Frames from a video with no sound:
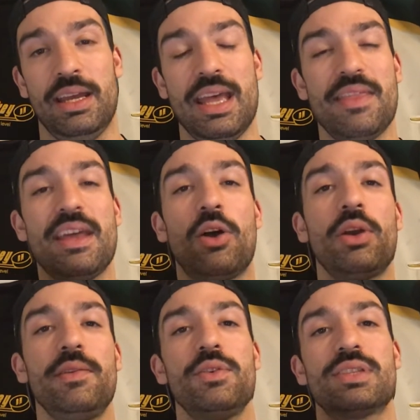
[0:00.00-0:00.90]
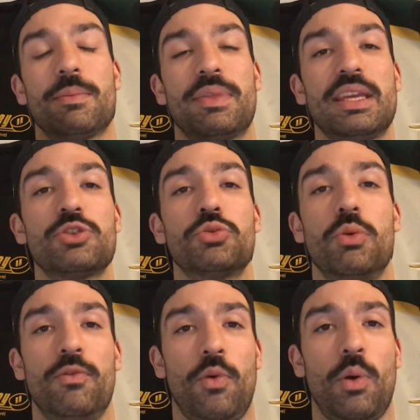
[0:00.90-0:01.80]
Then I'll give you some things to
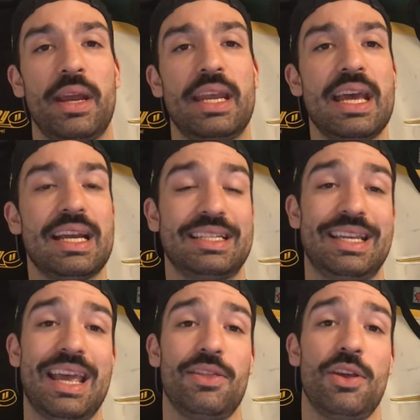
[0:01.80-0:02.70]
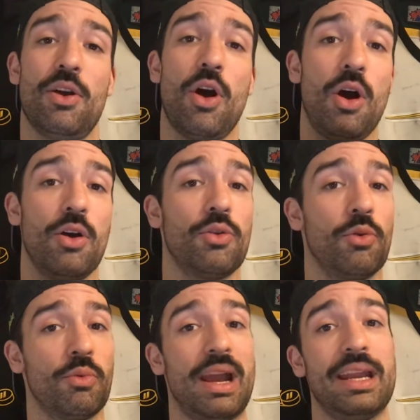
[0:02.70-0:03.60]
avoid, because again, there are the
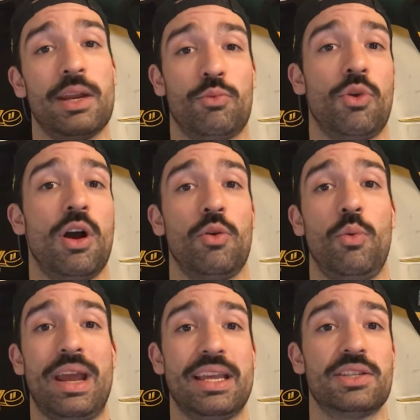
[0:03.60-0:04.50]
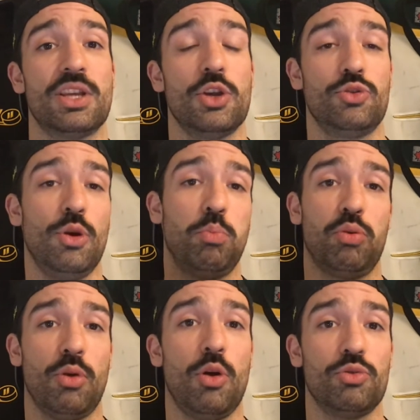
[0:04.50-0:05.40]
right and wrong ways to
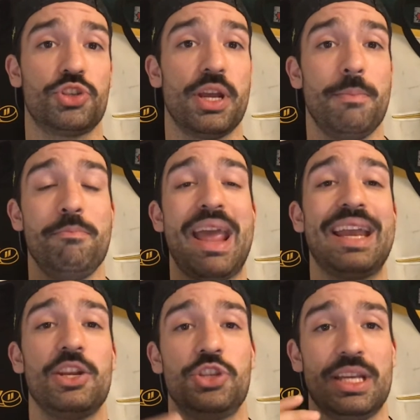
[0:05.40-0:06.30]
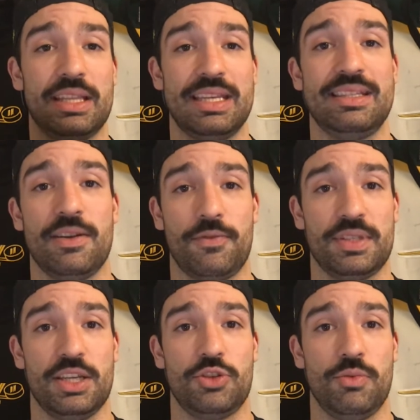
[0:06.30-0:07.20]
approach managing these different
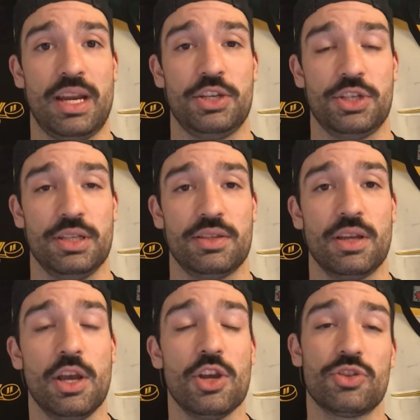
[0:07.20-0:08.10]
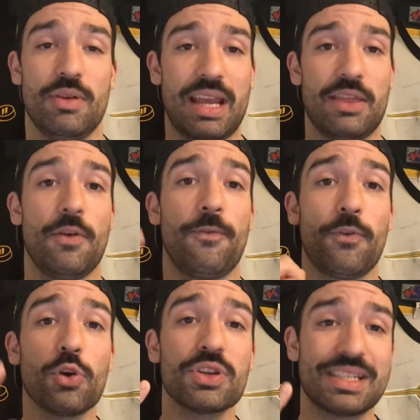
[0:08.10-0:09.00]
situations. So again, the
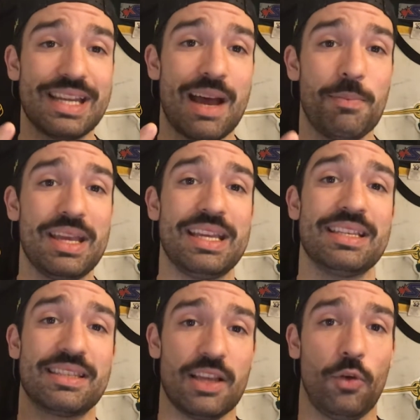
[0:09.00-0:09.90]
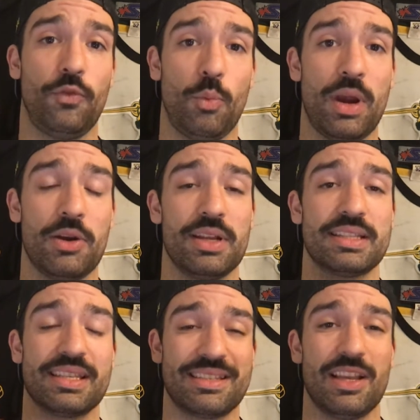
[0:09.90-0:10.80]
first step is self-awareness,
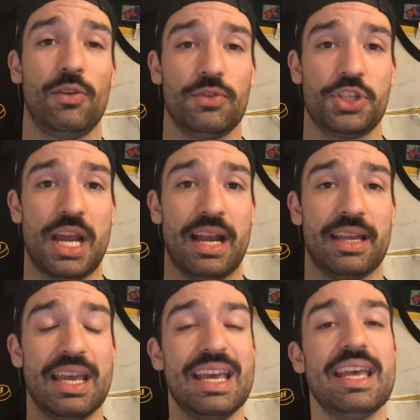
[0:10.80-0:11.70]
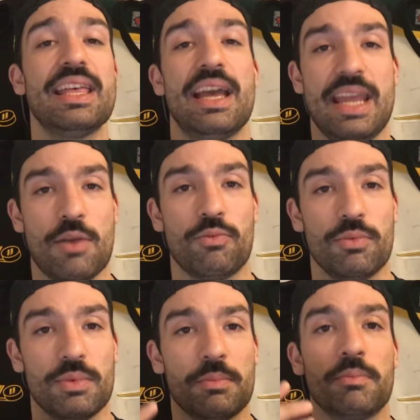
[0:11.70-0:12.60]
a self-check. Again,
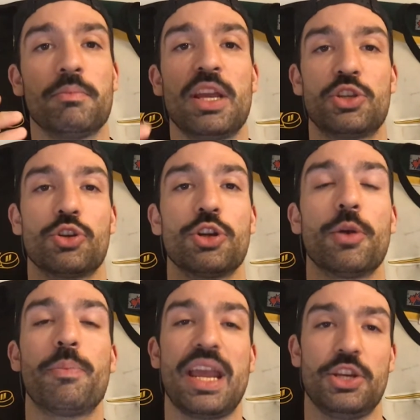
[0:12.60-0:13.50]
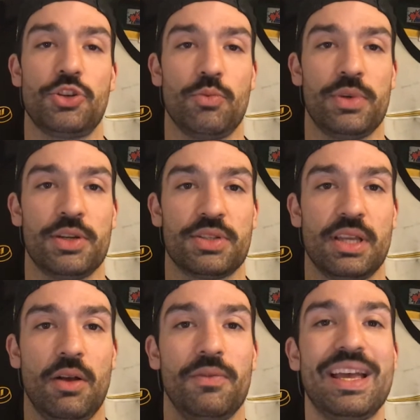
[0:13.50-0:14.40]
make sure you're patient with
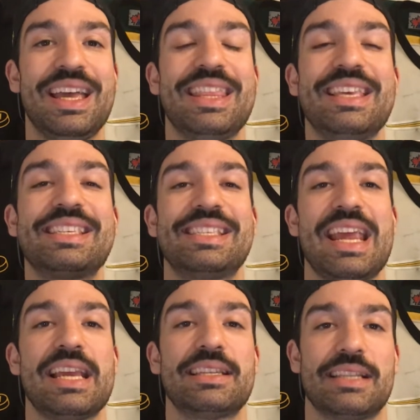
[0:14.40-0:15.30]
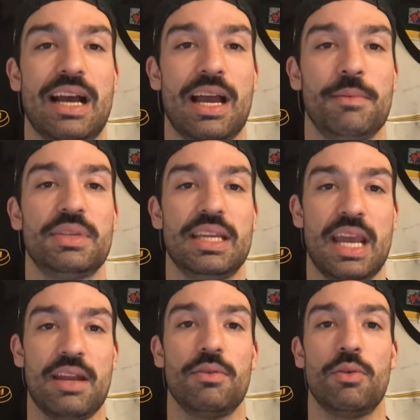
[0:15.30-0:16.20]
yourself. This takes time to
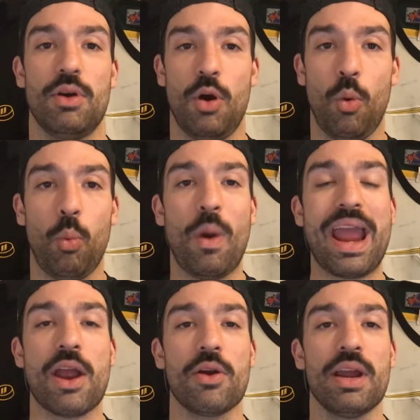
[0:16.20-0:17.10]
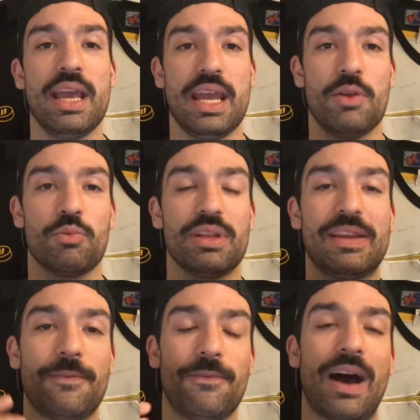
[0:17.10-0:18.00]
get aware and really
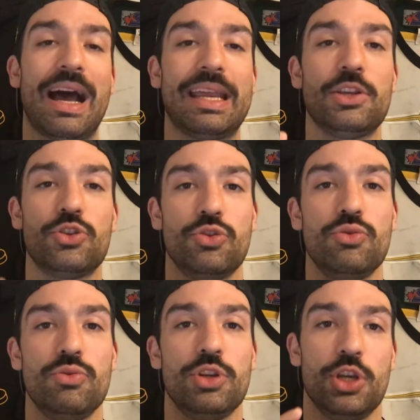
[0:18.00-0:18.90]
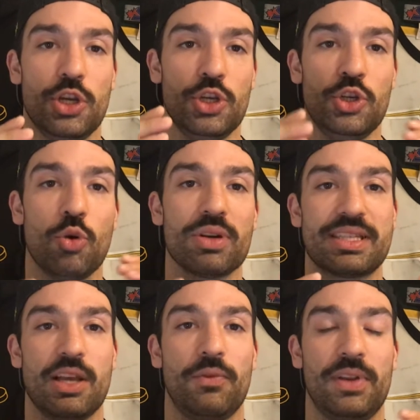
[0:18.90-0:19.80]
fine-tune
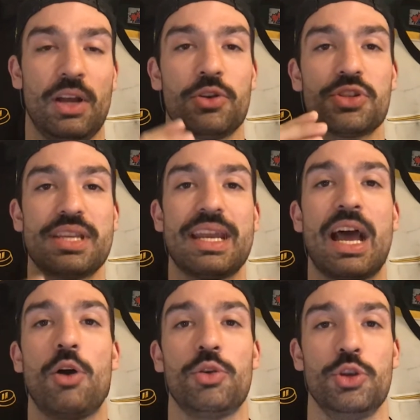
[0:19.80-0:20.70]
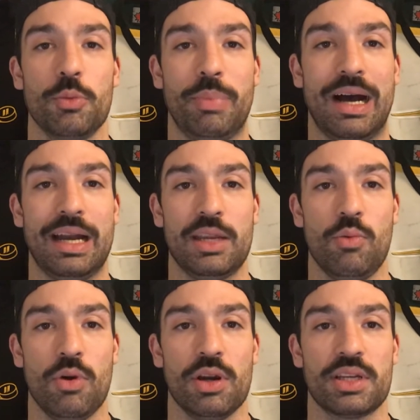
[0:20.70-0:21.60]
yourself and understand how your body
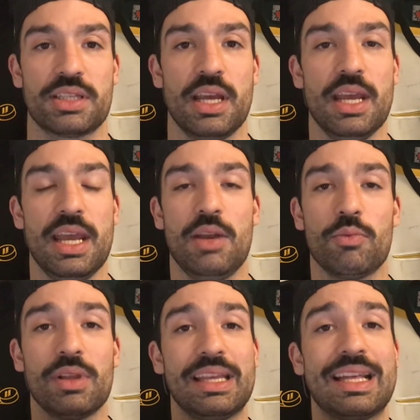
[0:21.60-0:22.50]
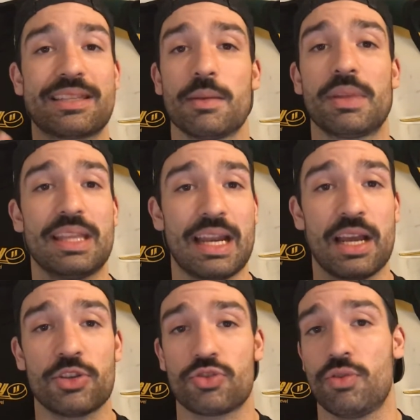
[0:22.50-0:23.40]
works. And really, that's something that I
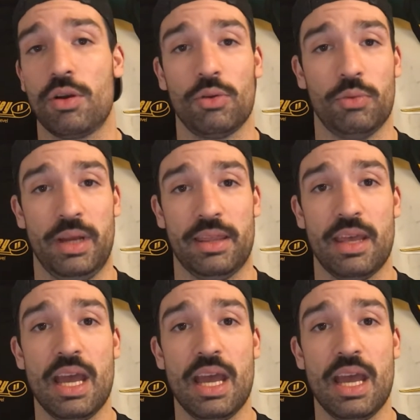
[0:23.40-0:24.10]
struggled with.